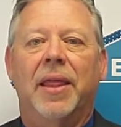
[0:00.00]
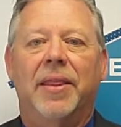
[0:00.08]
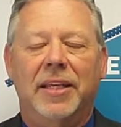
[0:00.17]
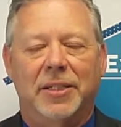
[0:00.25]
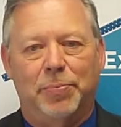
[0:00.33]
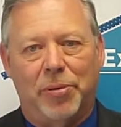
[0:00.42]

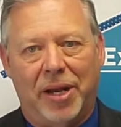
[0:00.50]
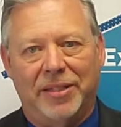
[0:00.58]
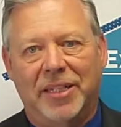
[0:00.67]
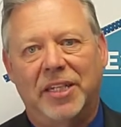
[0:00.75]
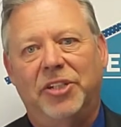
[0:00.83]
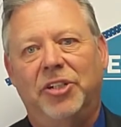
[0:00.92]
This
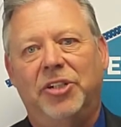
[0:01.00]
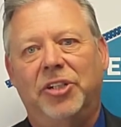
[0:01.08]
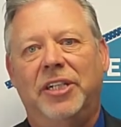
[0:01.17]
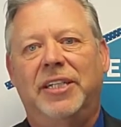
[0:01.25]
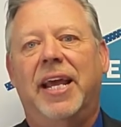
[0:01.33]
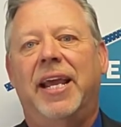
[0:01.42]
process
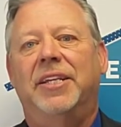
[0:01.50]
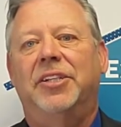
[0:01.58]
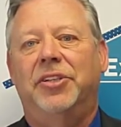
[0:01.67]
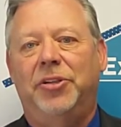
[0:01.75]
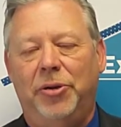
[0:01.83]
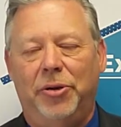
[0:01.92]
usually takes
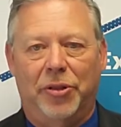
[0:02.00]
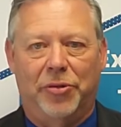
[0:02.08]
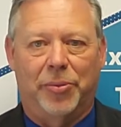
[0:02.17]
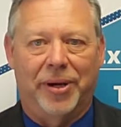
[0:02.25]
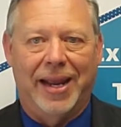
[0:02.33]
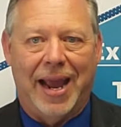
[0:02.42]
2 to
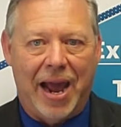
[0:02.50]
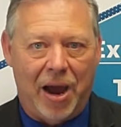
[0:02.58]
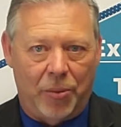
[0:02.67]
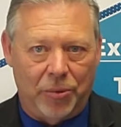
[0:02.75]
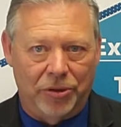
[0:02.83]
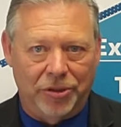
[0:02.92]
3
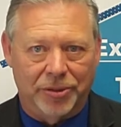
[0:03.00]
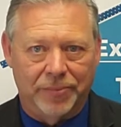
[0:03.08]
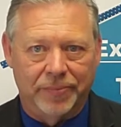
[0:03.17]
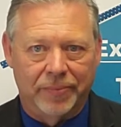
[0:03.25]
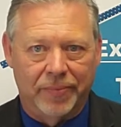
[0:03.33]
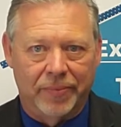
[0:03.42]
hours.
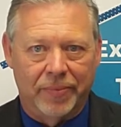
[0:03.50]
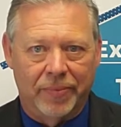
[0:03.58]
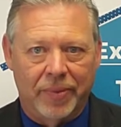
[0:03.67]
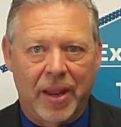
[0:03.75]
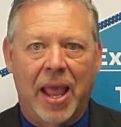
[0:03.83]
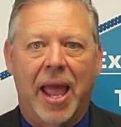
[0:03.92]

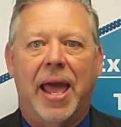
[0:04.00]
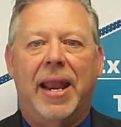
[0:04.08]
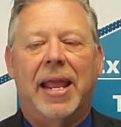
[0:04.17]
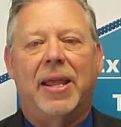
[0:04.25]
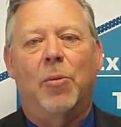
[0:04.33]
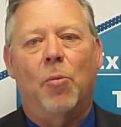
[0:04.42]
And
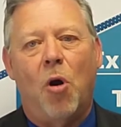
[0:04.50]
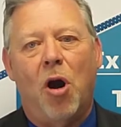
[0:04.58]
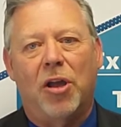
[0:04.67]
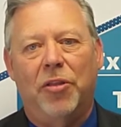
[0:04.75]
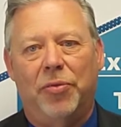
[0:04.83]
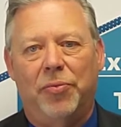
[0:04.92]
I can
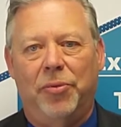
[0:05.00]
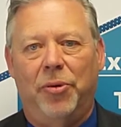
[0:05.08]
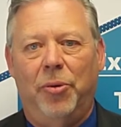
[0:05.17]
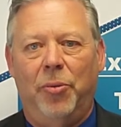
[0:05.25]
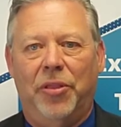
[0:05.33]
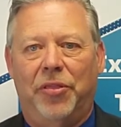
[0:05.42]
walk it
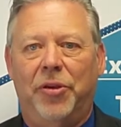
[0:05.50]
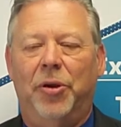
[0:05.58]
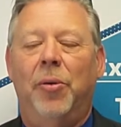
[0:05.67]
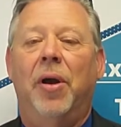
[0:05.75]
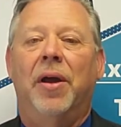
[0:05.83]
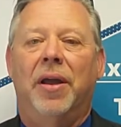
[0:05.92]
through with
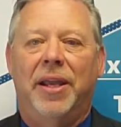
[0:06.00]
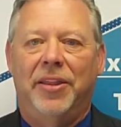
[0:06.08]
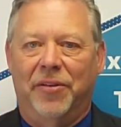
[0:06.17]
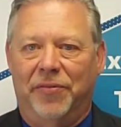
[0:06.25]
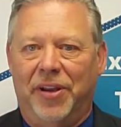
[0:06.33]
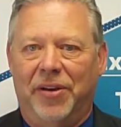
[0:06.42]
you
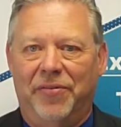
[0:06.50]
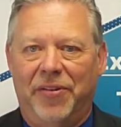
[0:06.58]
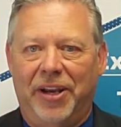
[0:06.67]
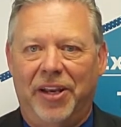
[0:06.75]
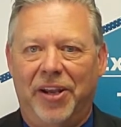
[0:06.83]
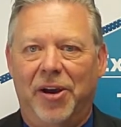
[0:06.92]
either via
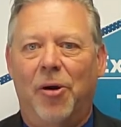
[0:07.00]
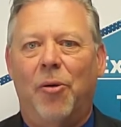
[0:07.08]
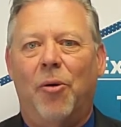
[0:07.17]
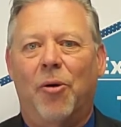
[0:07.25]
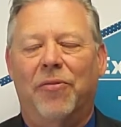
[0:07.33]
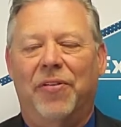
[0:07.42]
video
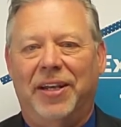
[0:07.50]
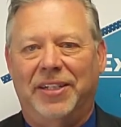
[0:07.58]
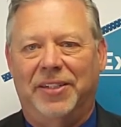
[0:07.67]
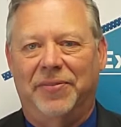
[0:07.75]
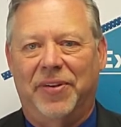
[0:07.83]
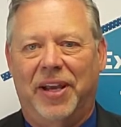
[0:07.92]
or
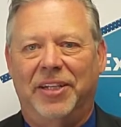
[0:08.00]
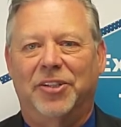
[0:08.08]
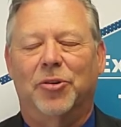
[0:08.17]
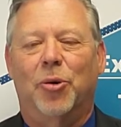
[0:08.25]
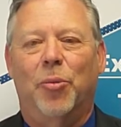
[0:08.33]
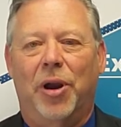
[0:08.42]

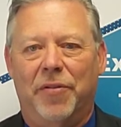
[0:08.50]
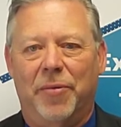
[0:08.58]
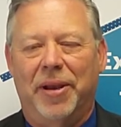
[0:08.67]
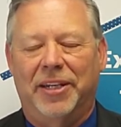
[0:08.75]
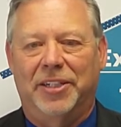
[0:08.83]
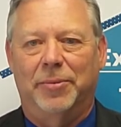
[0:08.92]
face-to-face or whatever
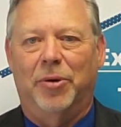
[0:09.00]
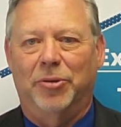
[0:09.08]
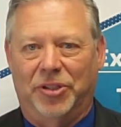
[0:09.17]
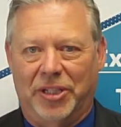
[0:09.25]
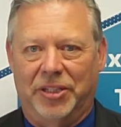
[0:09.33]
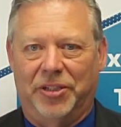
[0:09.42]
makes the
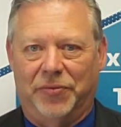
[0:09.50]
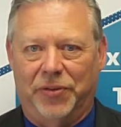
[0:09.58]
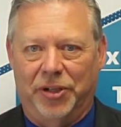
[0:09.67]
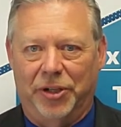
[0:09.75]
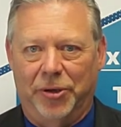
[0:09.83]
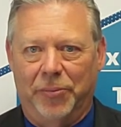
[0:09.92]
most sense for
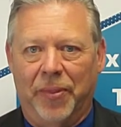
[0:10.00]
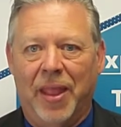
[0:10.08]
you.